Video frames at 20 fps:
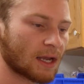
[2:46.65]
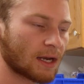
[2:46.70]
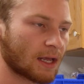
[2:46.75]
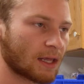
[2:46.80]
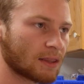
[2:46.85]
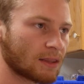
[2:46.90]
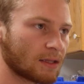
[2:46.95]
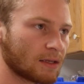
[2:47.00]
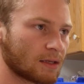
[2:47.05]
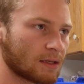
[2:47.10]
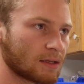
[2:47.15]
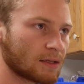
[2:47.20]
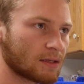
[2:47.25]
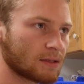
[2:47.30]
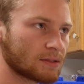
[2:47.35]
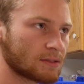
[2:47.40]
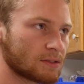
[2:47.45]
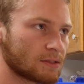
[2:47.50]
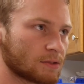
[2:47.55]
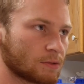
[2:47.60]
and I think
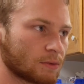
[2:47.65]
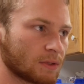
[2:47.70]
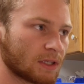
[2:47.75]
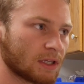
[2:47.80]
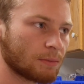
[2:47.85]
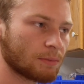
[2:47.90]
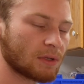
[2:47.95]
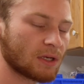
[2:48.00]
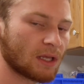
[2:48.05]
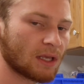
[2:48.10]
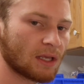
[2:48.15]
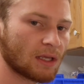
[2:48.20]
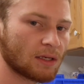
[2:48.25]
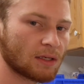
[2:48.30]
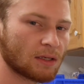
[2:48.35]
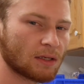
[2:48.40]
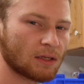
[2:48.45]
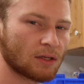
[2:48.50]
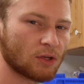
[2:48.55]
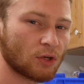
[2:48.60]
to
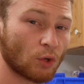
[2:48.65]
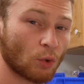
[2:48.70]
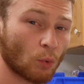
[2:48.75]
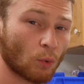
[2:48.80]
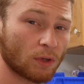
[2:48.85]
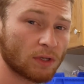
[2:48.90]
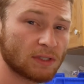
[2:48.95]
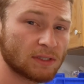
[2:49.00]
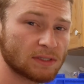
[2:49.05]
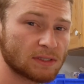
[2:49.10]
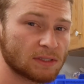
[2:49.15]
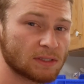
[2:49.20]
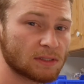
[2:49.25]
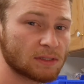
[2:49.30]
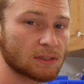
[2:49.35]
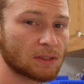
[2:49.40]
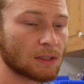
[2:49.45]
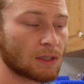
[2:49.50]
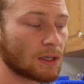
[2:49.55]
eliminate noise.